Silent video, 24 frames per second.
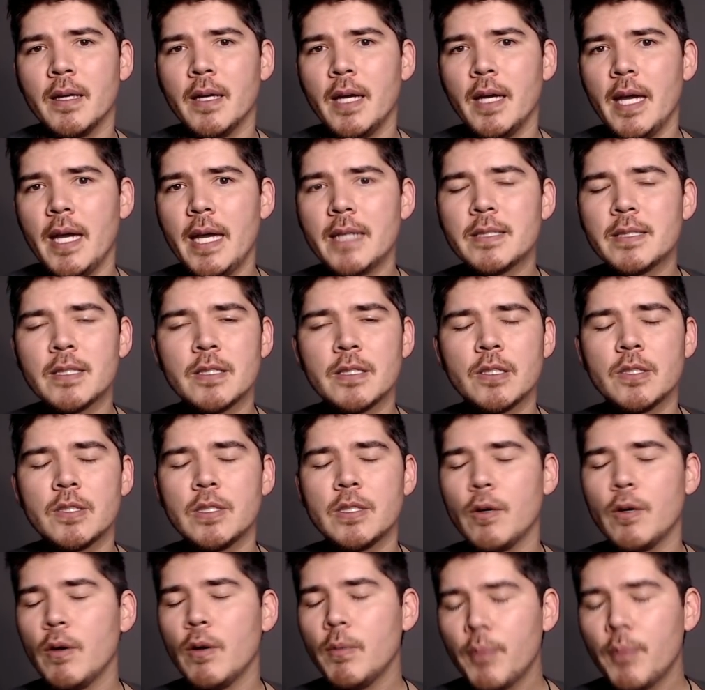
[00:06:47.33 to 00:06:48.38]
it's
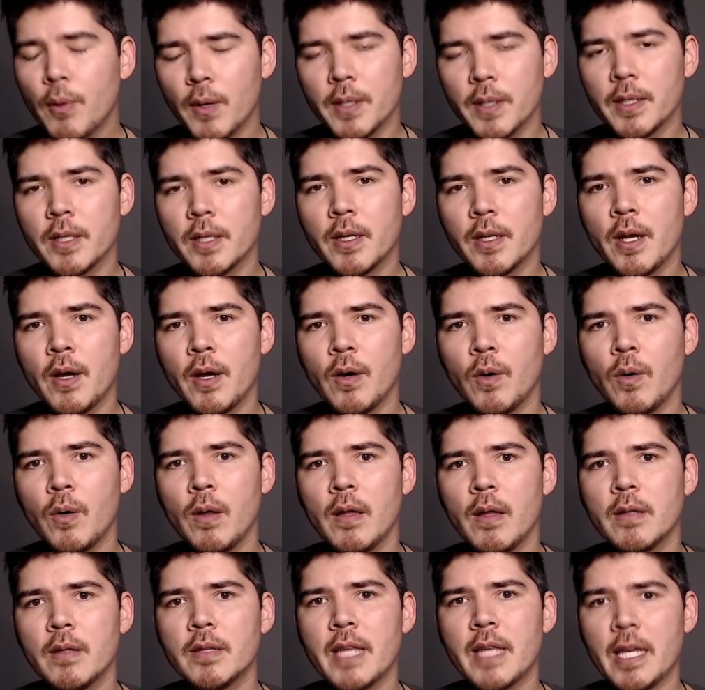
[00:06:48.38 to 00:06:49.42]
so important to know
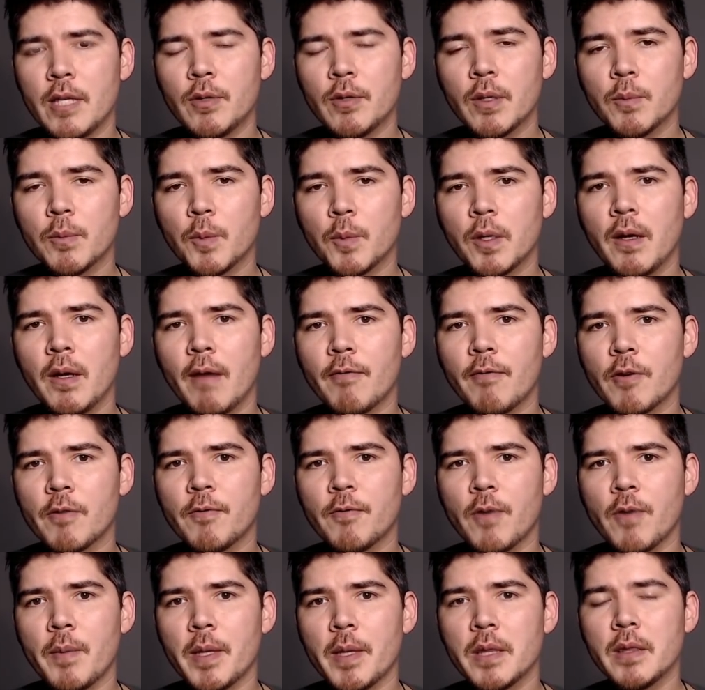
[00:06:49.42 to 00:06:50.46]
that you can recover
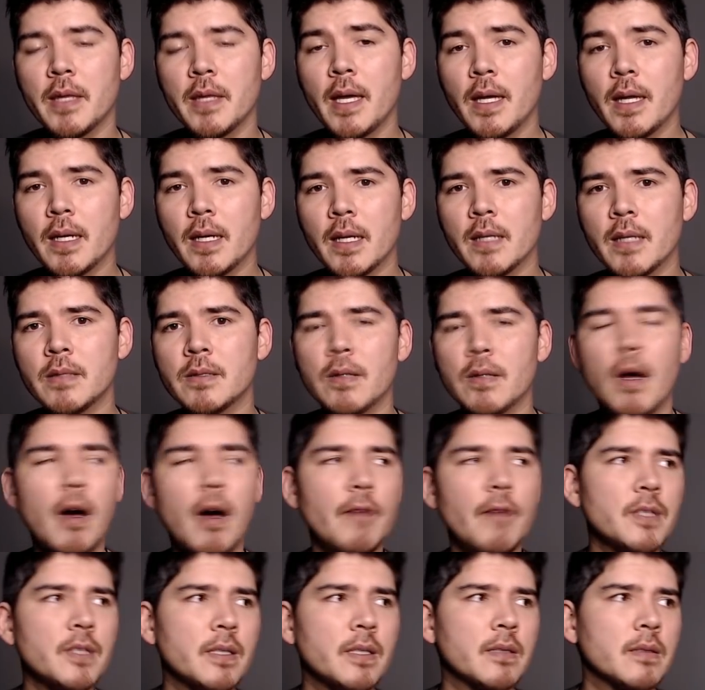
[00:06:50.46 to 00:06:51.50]
from it. That is
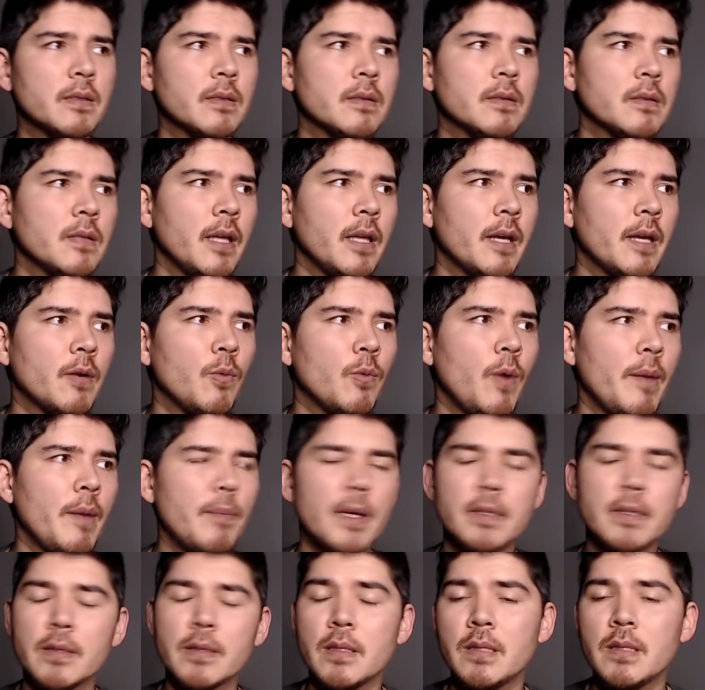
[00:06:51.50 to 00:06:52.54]
often like what
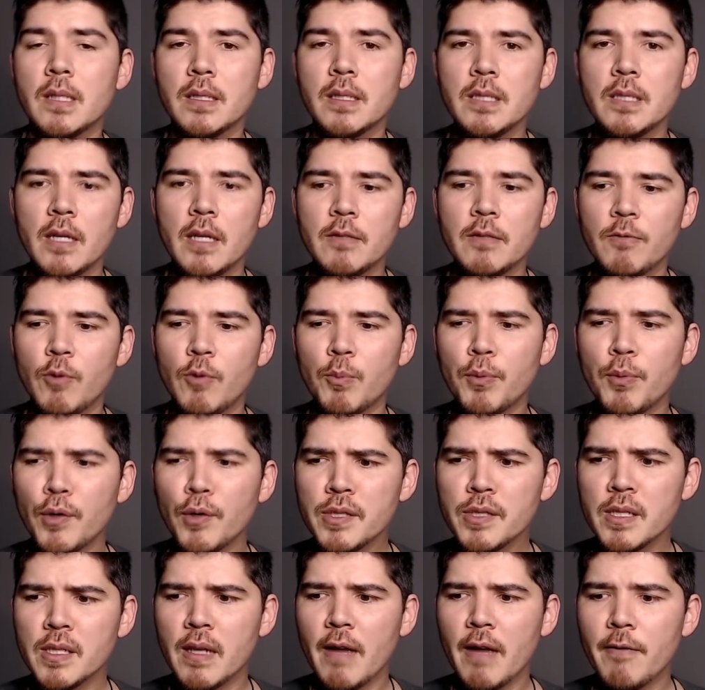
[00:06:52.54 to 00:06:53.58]
makes a successful
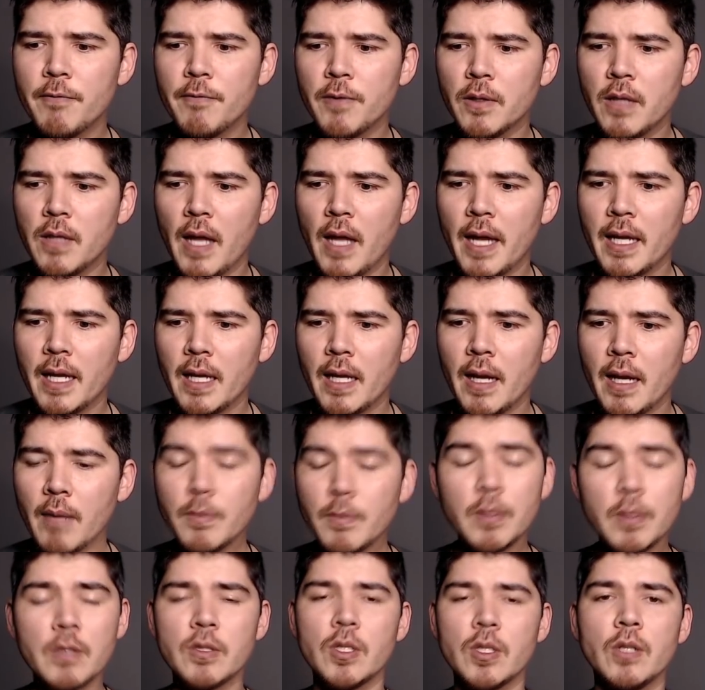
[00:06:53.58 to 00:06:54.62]
person I feel like and I'm
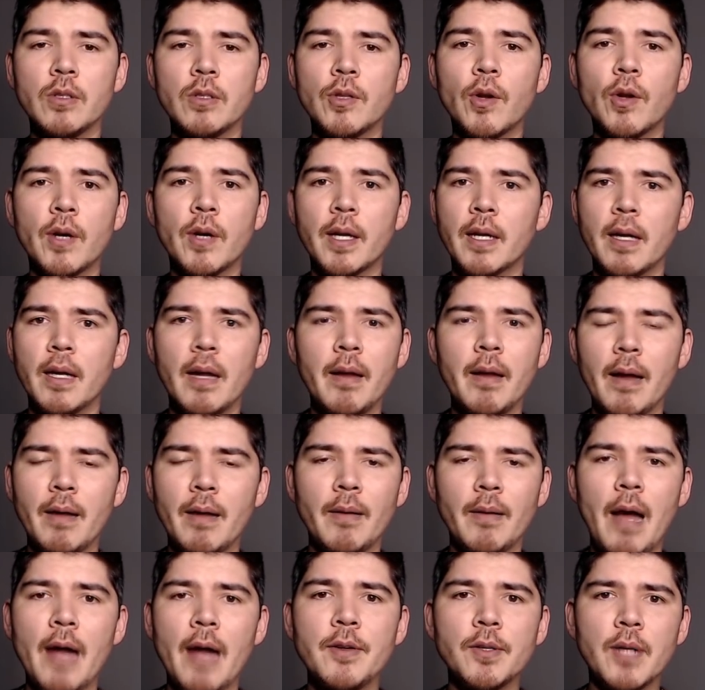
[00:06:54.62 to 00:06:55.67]
still learning.
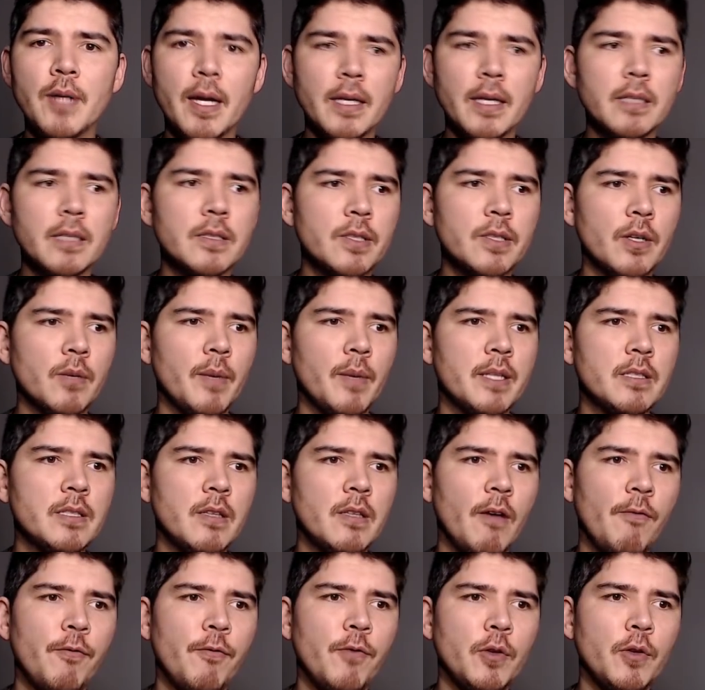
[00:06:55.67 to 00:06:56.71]
I I do not consider
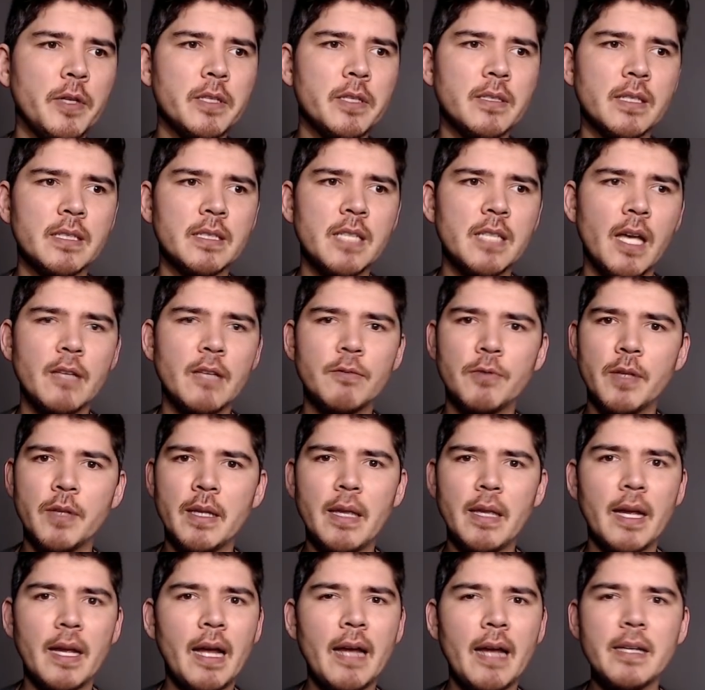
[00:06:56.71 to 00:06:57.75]
myself fully successfully.
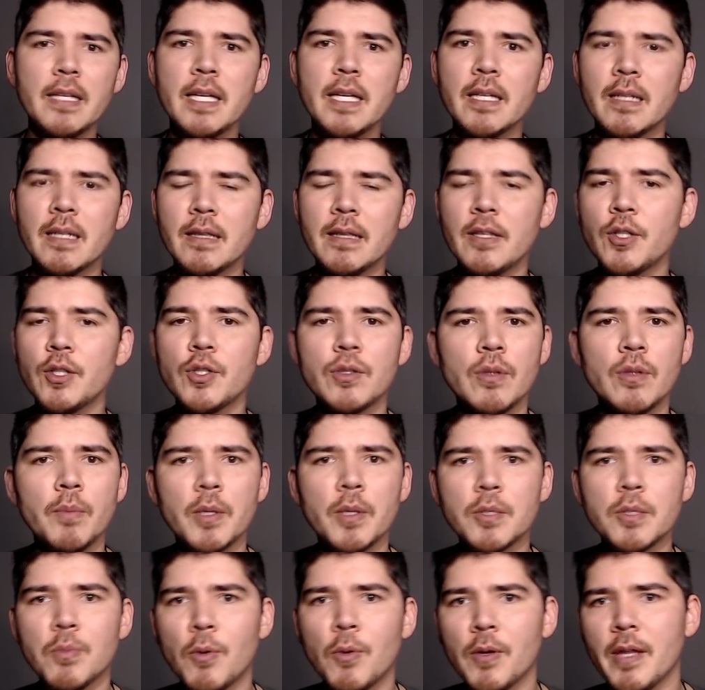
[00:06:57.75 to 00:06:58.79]
Like I need there's so
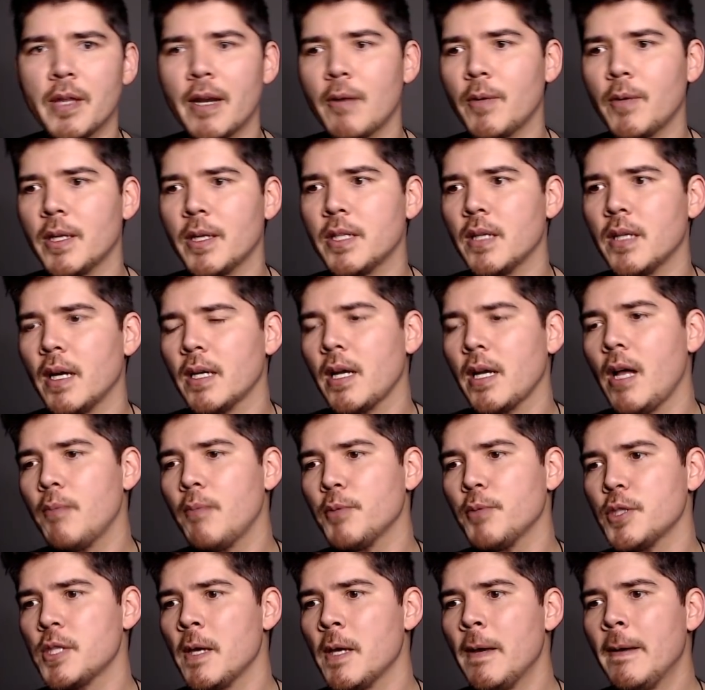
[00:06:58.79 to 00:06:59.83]
much more that I want to
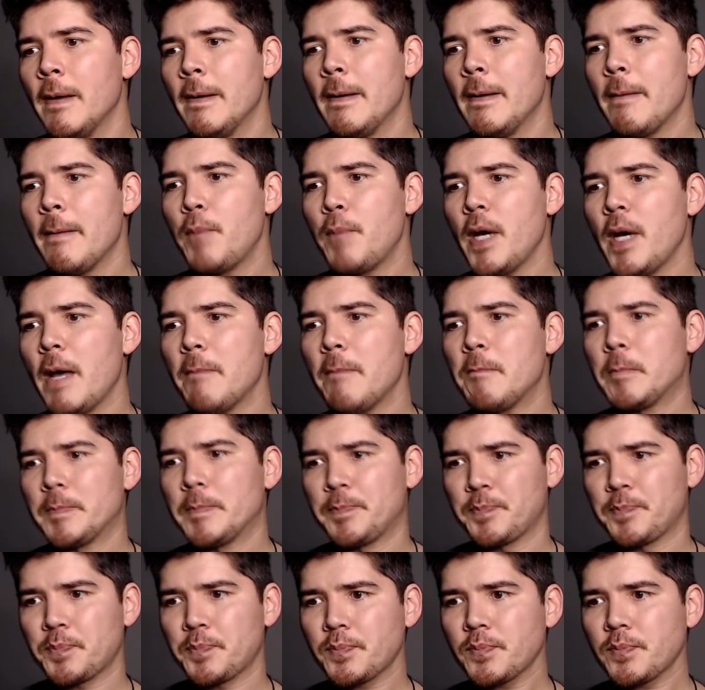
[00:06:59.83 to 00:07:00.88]
accomplish, but
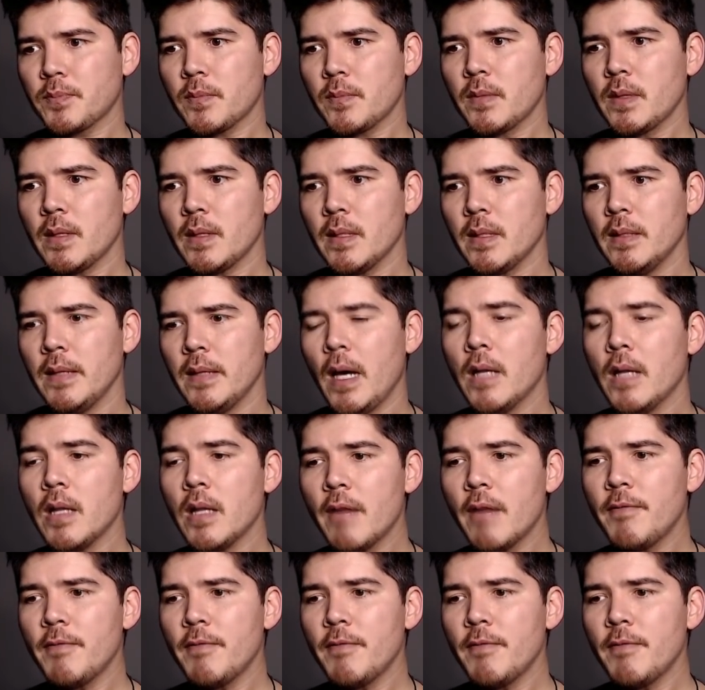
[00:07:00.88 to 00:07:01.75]
a lot of